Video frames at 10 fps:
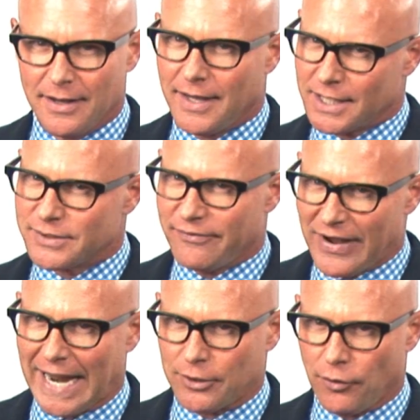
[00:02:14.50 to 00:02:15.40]
it's
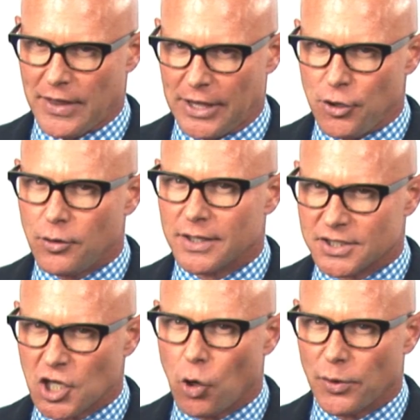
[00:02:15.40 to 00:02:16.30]
vital that you
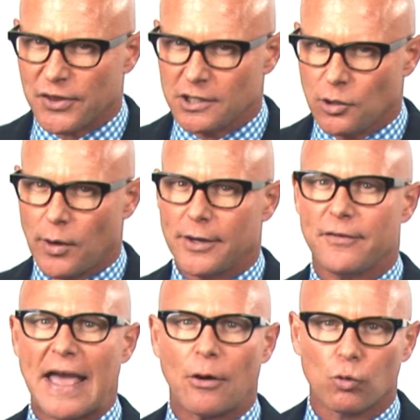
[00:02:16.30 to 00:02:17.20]
consult with a lawyer
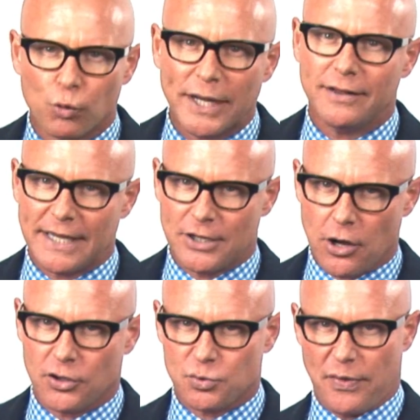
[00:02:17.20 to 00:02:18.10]
that really
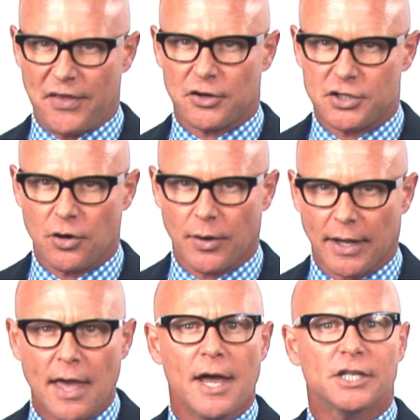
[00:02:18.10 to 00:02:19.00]
knows what they're
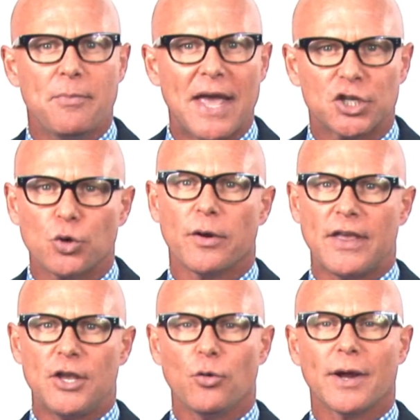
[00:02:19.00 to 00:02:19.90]
doing to make sure
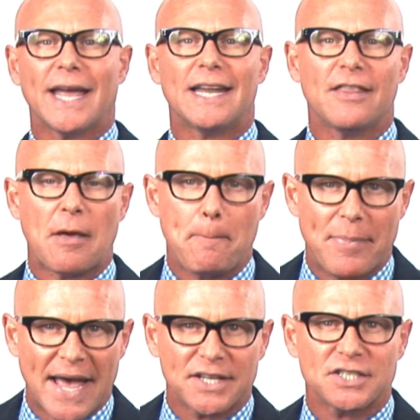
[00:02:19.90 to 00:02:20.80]
that you are getting the
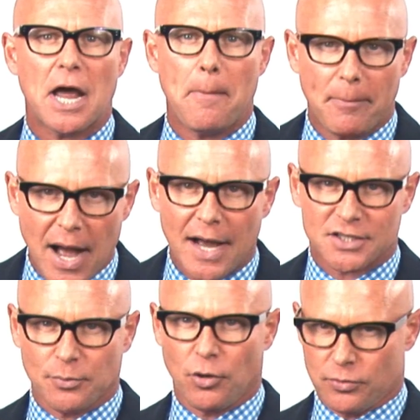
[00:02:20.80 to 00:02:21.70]
best
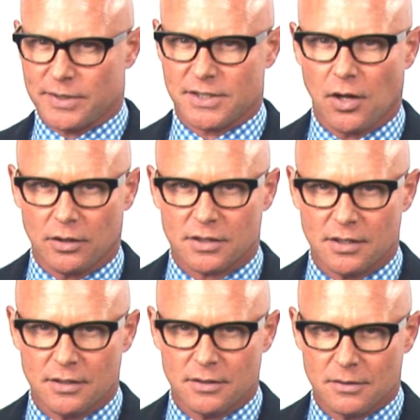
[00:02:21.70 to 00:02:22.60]
possible result.
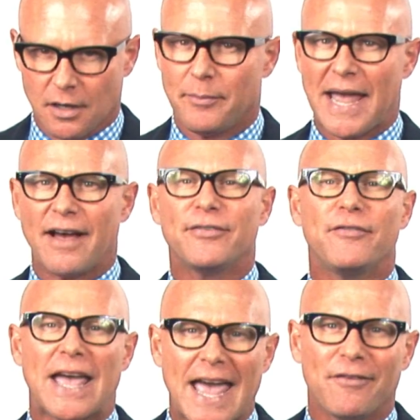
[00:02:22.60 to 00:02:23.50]
On behalf of
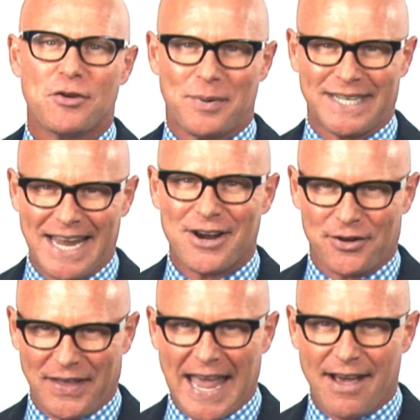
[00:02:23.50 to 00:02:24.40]
everybody here at
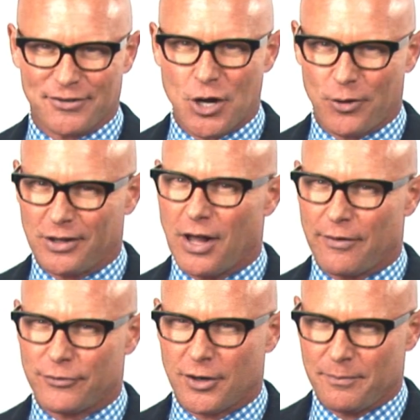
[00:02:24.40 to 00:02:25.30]
the Kavinoky Law
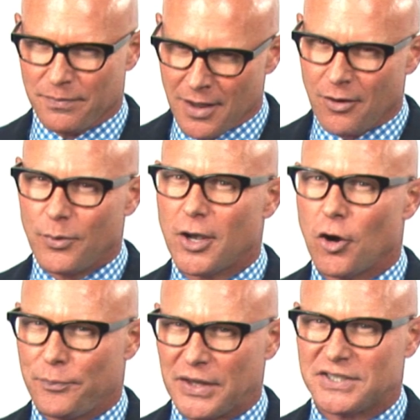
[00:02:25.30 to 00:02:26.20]
Firm, we
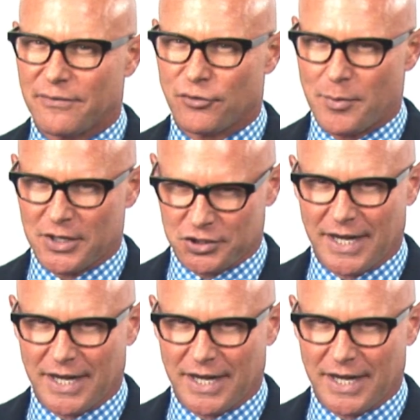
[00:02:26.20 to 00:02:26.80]
hope this information